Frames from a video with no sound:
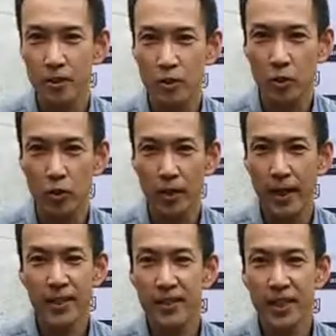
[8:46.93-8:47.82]
So I
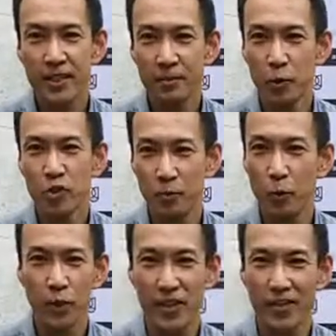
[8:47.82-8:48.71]
think that's the most
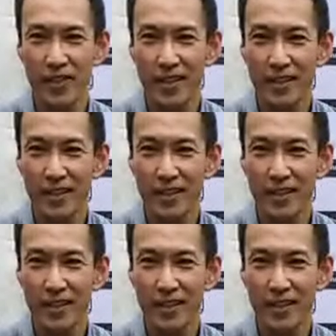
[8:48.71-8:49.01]
important thing.